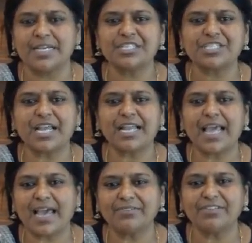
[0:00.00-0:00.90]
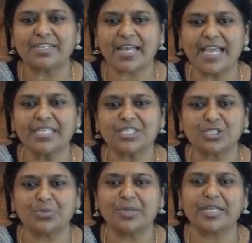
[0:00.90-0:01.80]
shall have the right
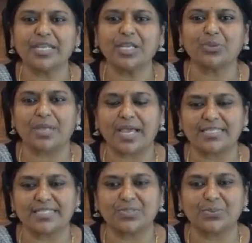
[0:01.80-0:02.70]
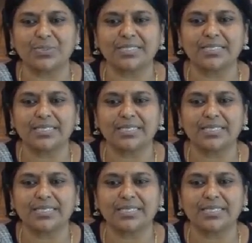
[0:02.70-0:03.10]
to be reunited with